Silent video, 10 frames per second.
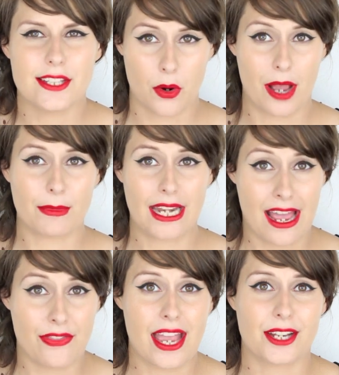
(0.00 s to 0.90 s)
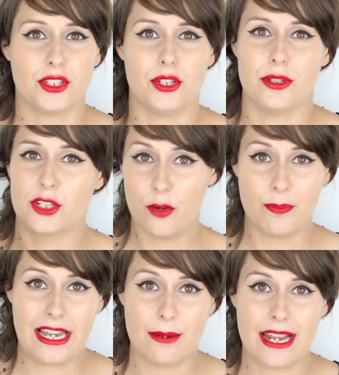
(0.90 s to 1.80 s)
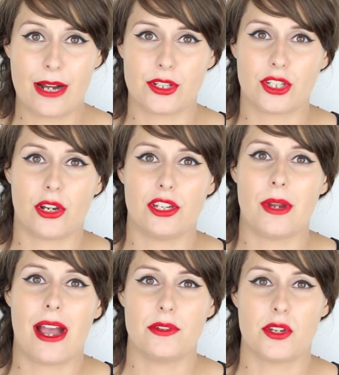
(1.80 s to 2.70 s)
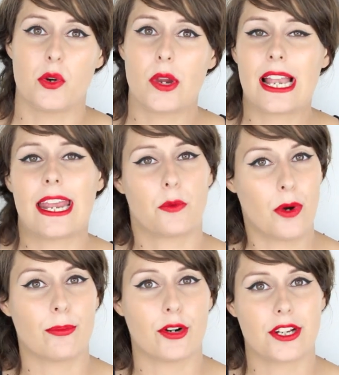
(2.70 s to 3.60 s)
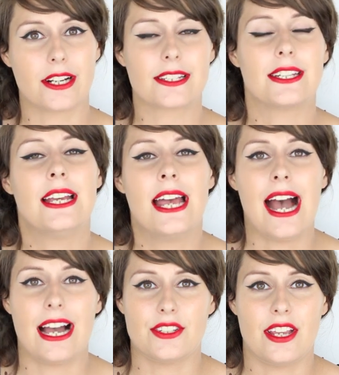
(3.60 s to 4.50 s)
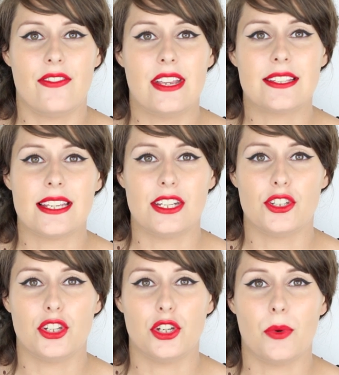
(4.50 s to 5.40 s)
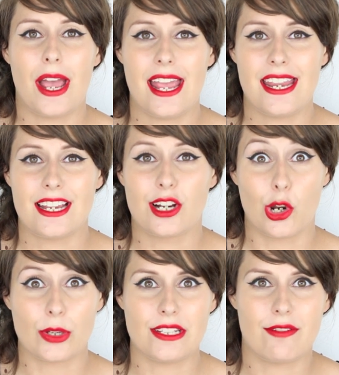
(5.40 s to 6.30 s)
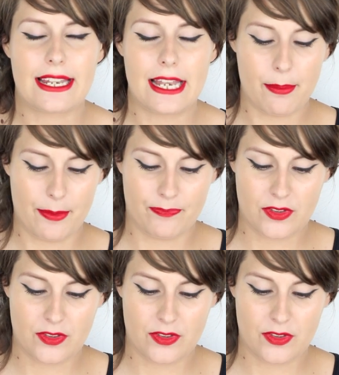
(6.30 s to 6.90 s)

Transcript: So I'm going to add that to the top of my lip now to show you how you can quickly add one product and turn this into a glossy red lip.